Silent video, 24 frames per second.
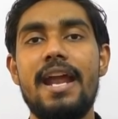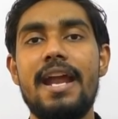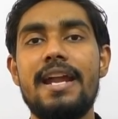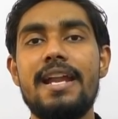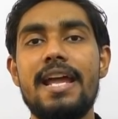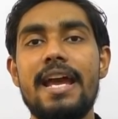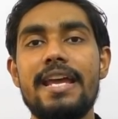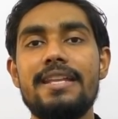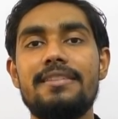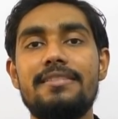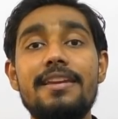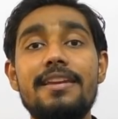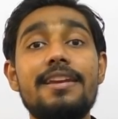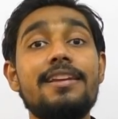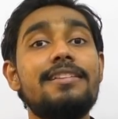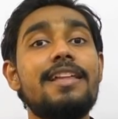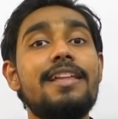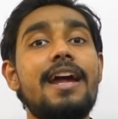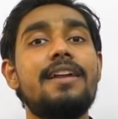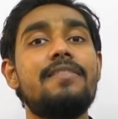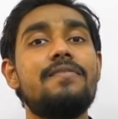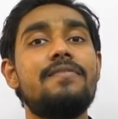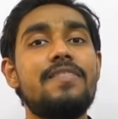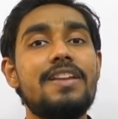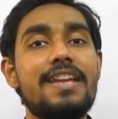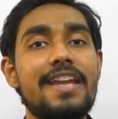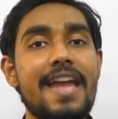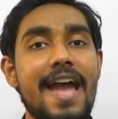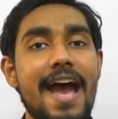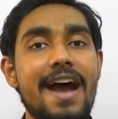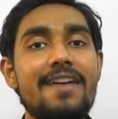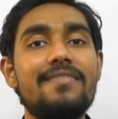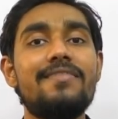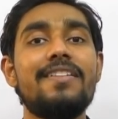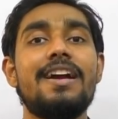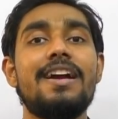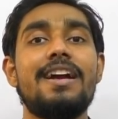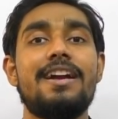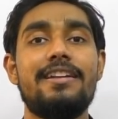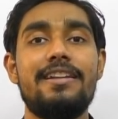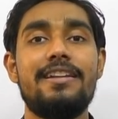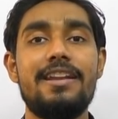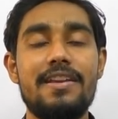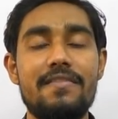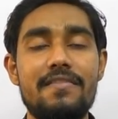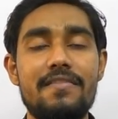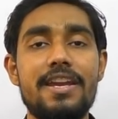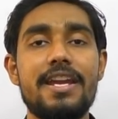and I think that we have
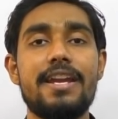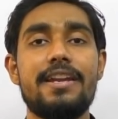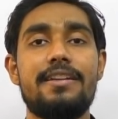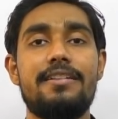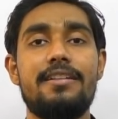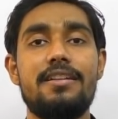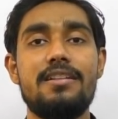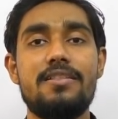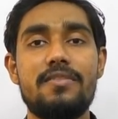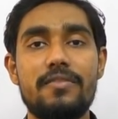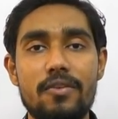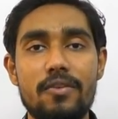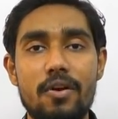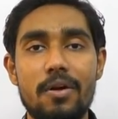deviated